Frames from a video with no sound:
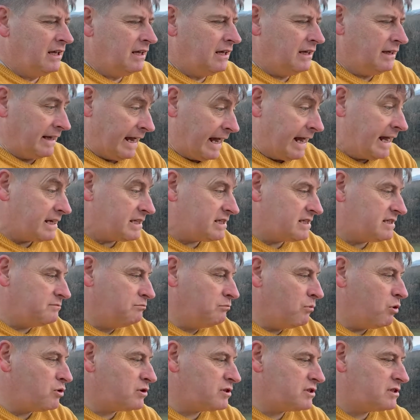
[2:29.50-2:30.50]
Yes,
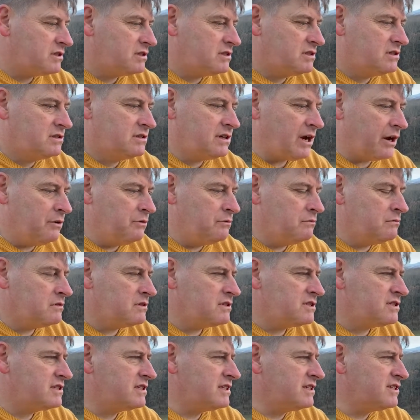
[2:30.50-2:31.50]
most
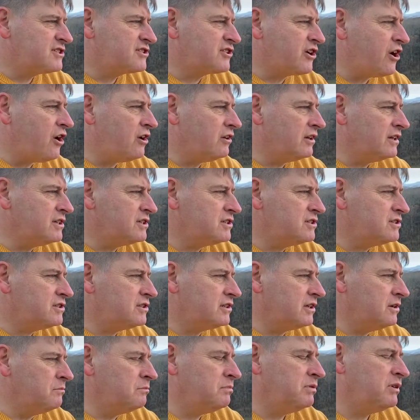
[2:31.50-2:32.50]
towns in Scotland
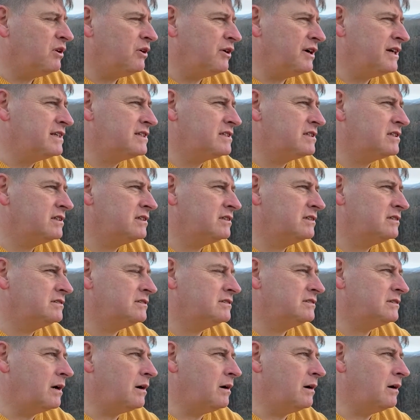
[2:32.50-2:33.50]
employed
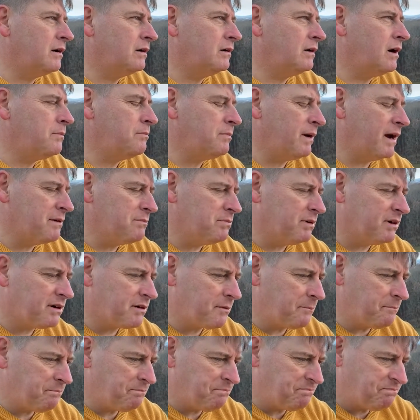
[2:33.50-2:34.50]
a piper,
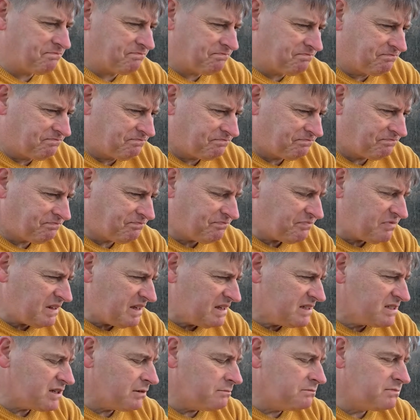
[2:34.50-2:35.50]

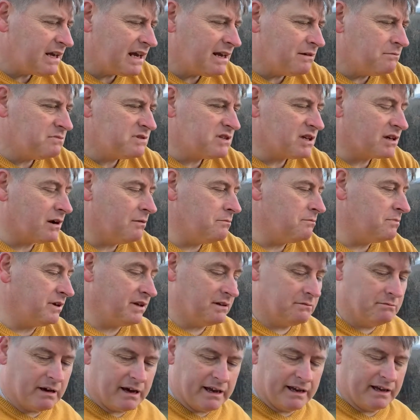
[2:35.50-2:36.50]
sometimes
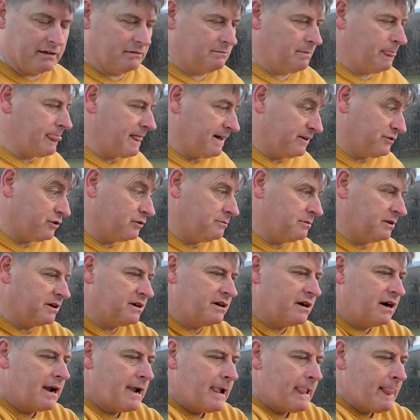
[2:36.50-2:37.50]
accompanied by a
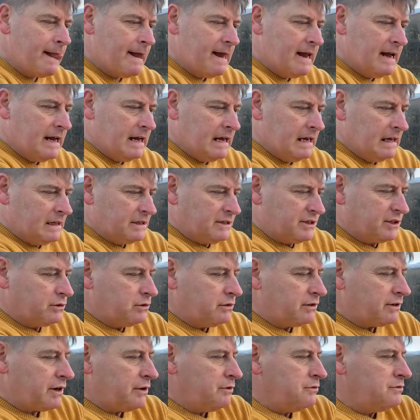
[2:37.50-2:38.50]
drummer, to
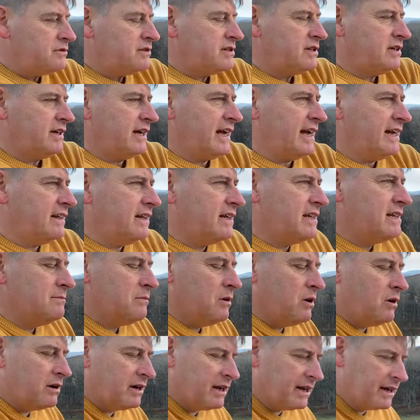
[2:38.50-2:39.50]
go around early in the
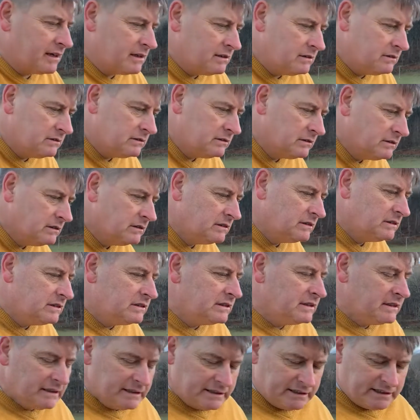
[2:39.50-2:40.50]
morning
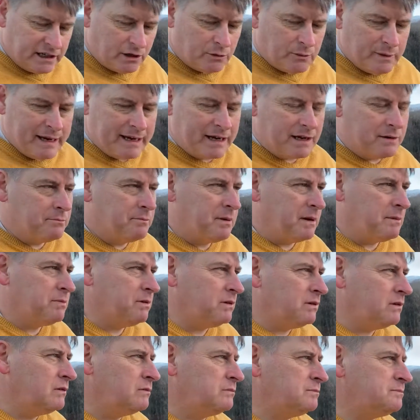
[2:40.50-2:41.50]
to awaken
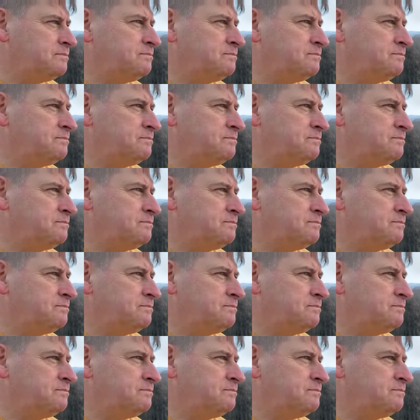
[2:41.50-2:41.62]
people,